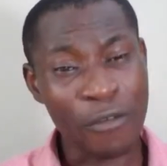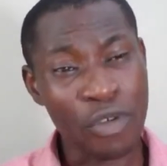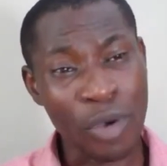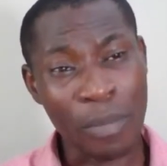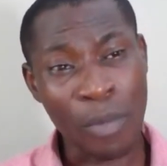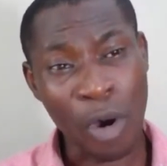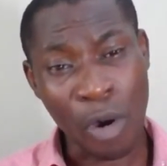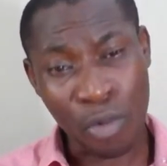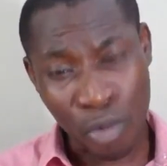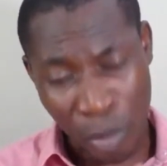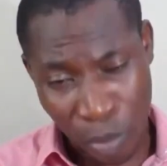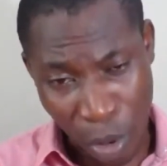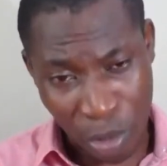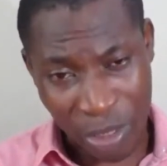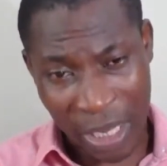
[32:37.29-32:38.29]
You are more
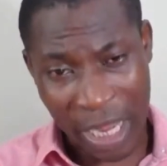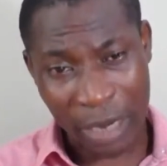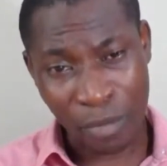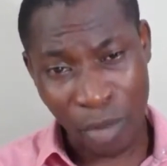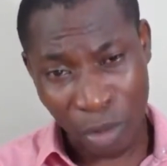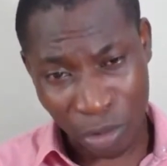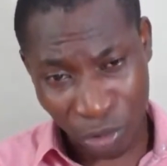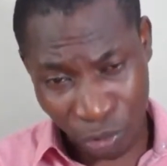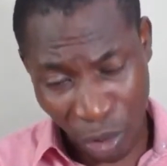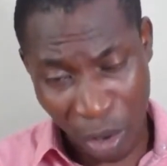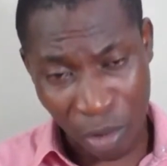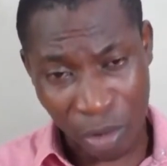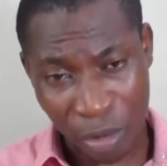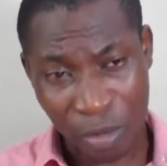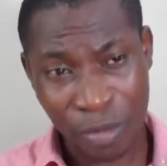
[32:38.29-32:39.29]
robust and more
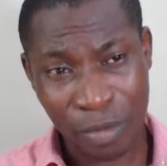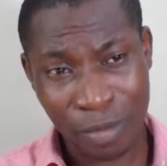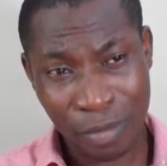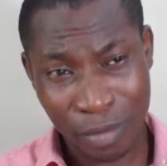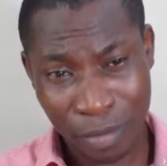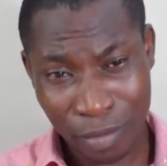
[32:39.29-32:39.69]
strong.